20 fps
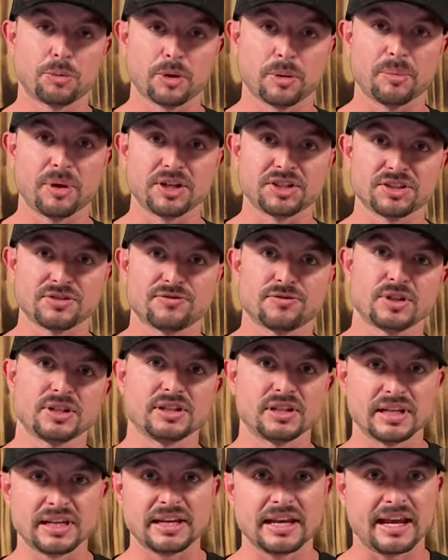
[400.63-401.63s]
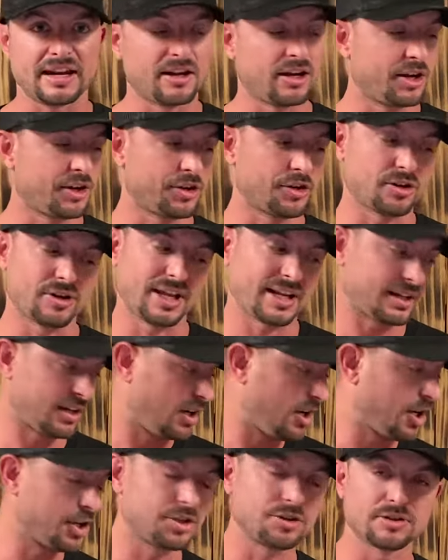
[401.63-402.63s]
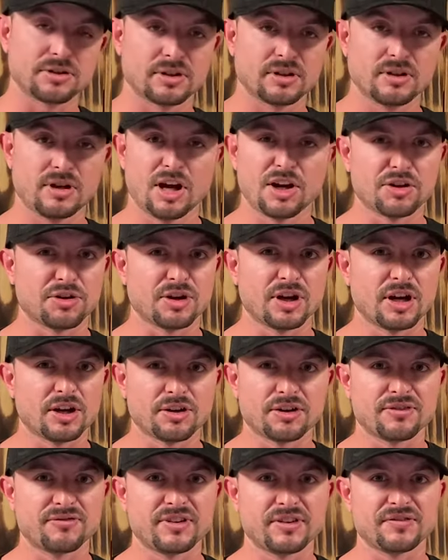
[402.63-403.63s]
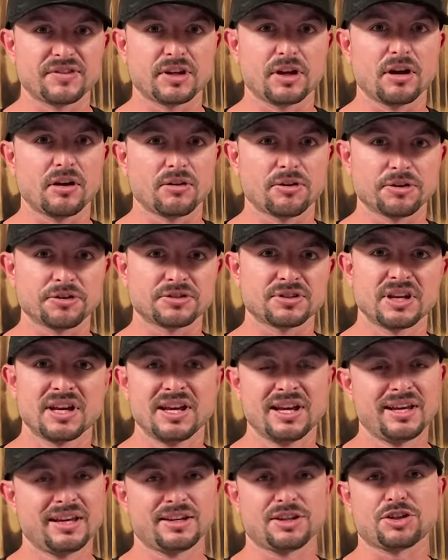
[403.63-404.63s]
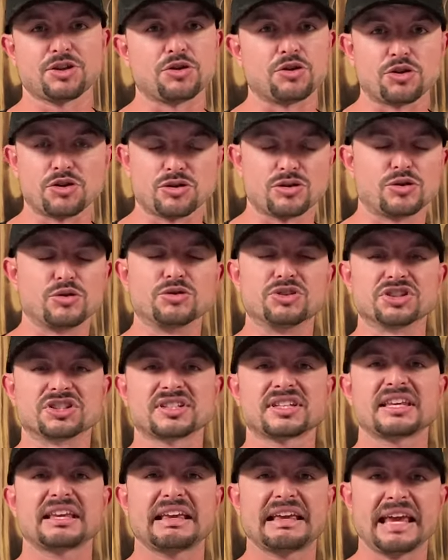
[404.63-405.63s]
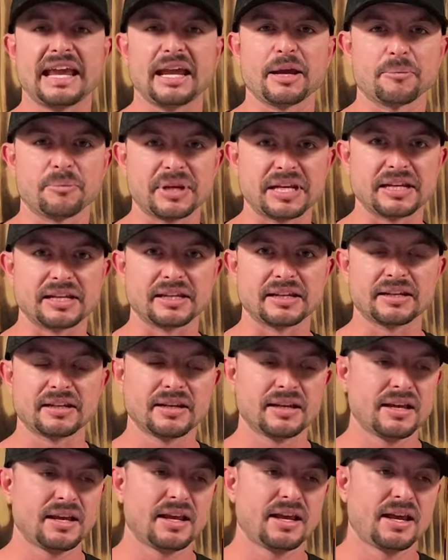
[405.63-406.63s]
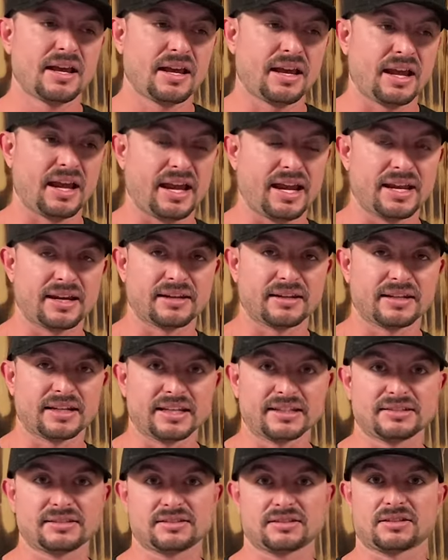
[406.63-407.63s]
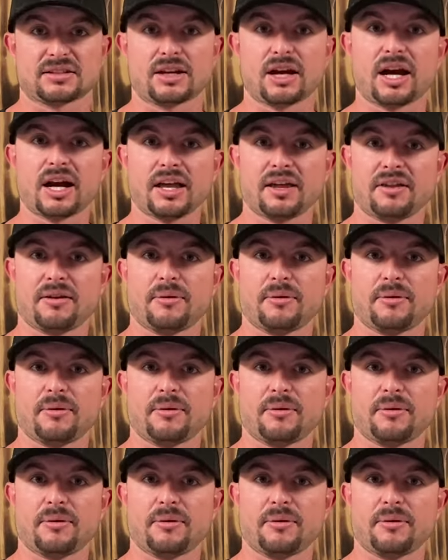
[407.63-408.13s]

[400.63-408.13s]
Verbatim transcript: budget friendly at under like a hundred, under $150. You, you just can't beat it and it's got